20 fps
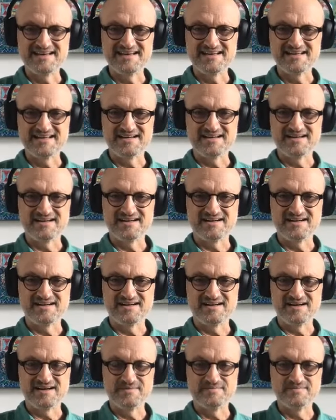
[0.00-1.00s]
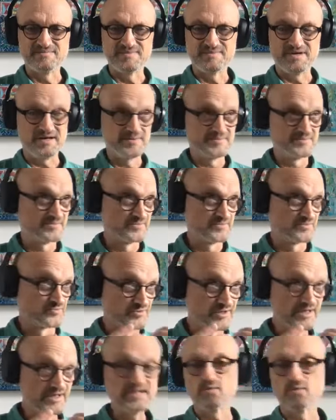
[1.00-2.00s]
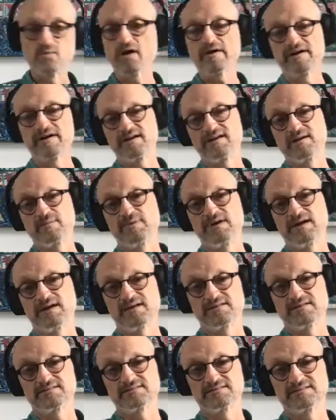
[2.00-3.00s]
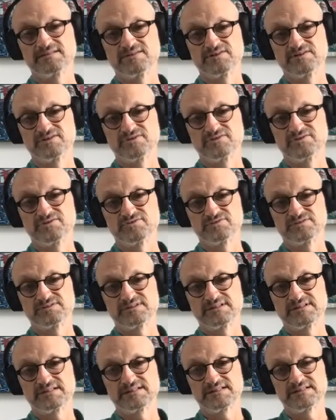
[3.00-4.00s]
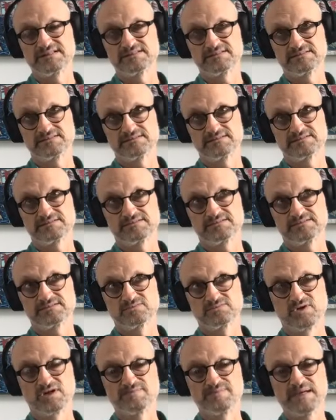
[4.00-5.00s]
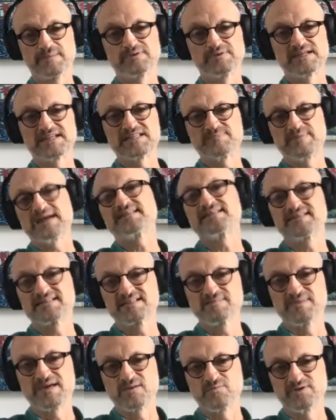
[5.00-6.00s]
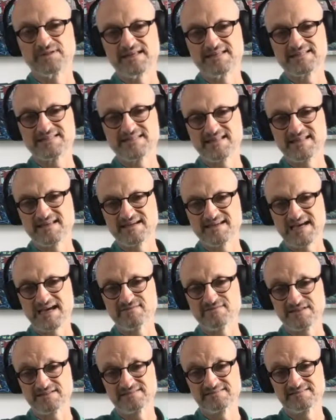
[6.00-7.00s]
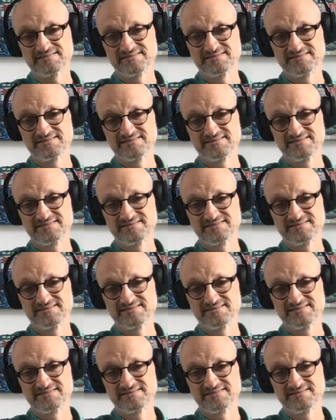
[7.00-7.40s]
that I'm I'm really worried about, you know, what people expect it to mean when they see the cover.